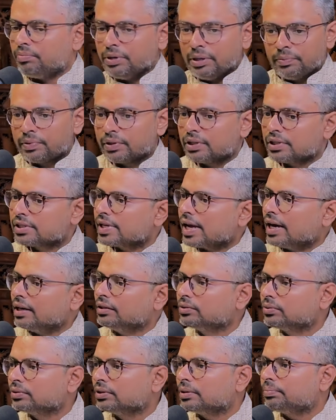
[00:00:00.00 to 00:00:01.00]
People sat
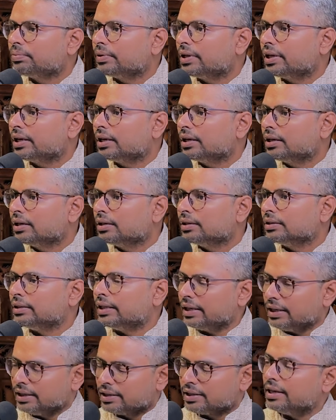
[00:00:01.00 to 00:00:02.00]
through the play.
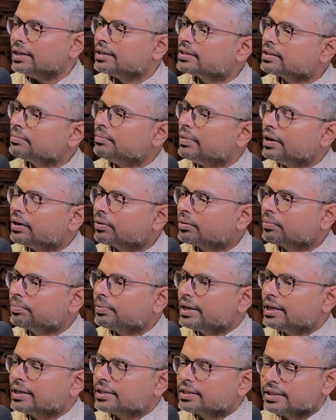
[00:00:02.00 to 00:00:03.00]
It's a metro
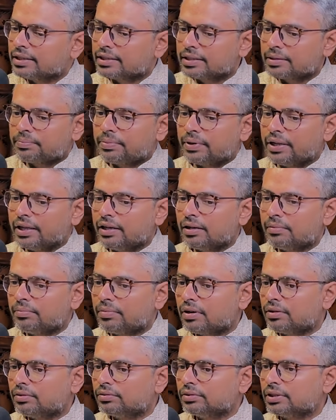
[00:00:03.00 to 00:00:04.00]
play. It's a play
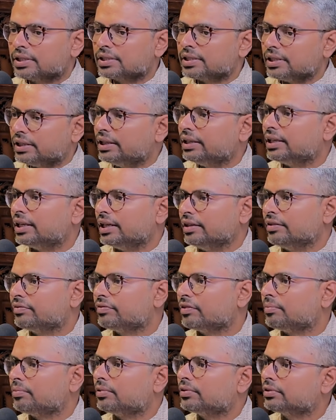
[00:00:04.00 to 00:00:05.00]
about a city life,
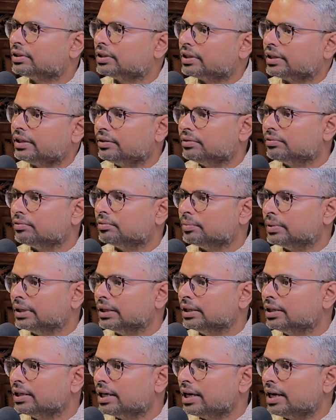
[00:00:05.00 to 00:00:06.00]
about 3
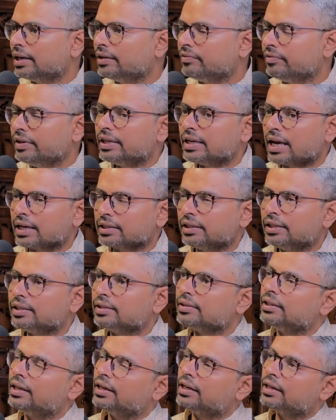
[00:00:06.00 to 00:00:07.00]
women, and we actually
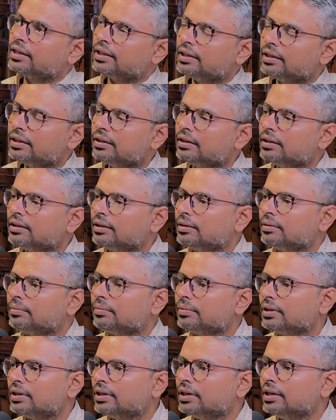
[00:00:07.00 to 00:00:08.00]
did it in
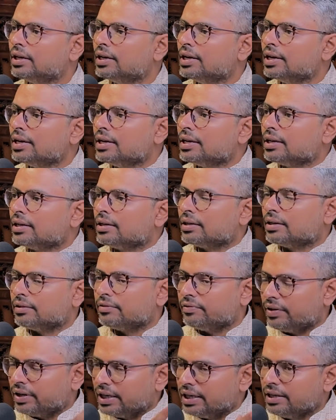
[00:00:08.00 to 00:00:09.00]
a
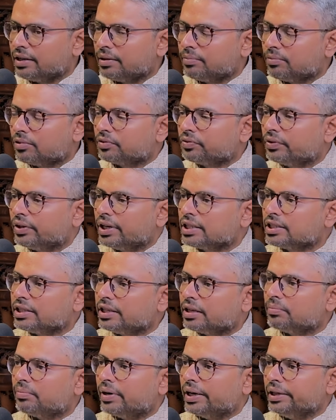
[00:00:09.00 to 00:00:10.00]
very remote village
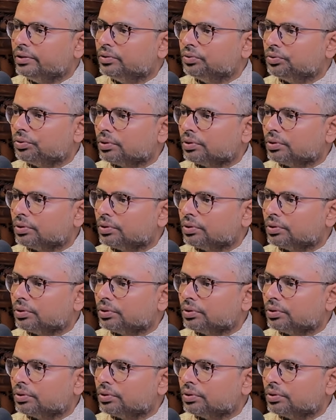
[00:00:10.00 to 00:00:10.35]
near Bangalore.